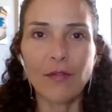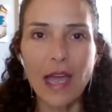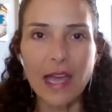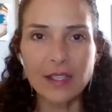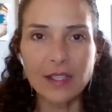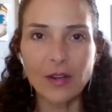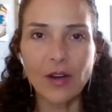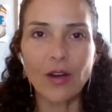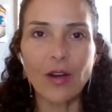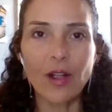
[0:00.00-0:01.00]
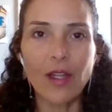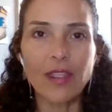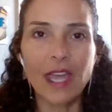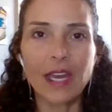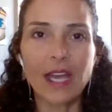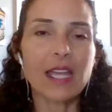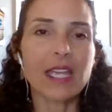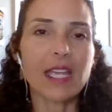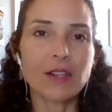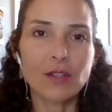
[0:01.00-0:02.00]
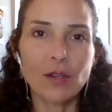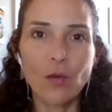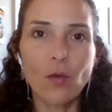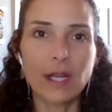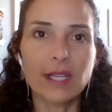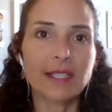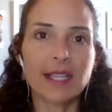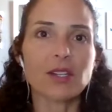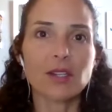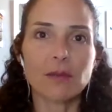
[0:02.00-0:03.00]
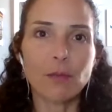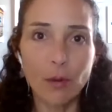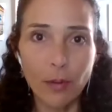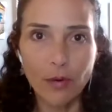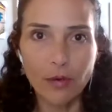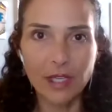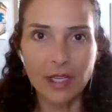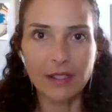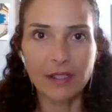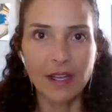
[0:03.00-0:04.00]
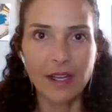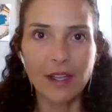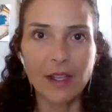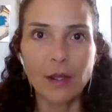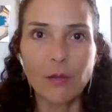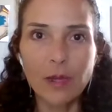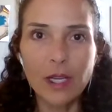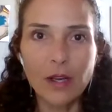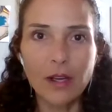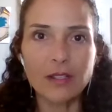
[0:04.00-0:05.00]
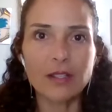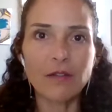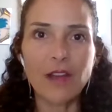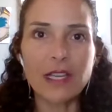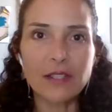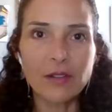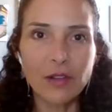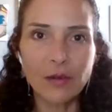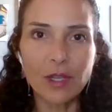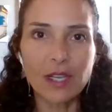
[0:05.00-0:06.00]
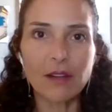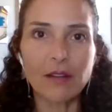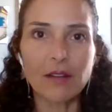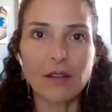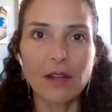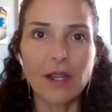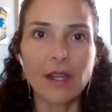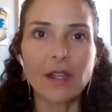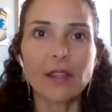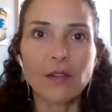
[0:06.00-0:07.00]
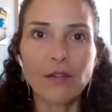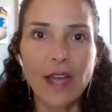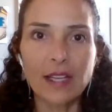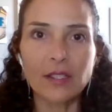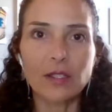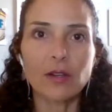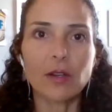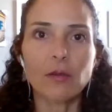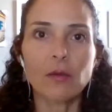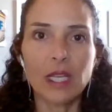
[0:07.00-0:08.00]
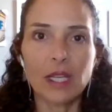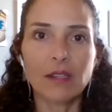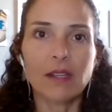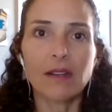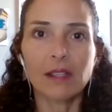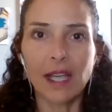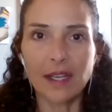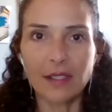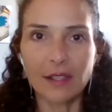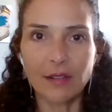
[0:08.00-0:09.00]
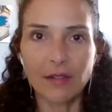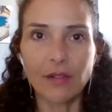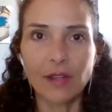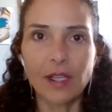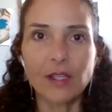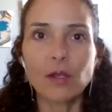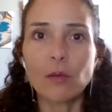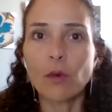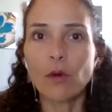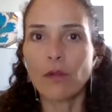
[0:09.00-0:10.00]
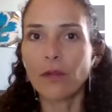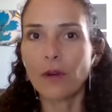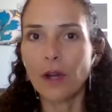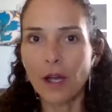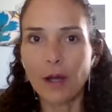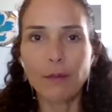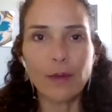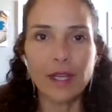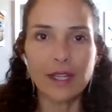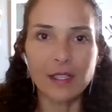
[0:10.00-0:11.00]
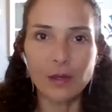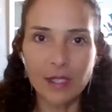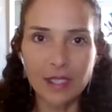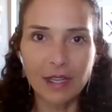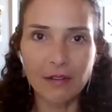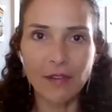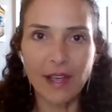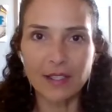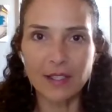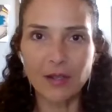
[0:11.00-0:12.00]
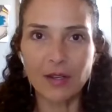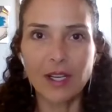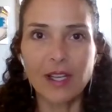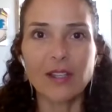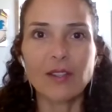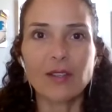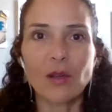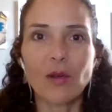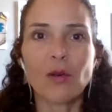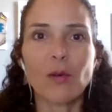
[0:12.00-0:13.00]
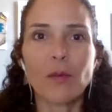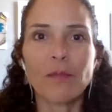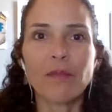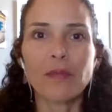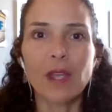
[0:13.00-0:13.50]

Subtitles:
faster than I can do one session per person, because the faster you heal, the faster we get the collective to move up and to ascend faster. So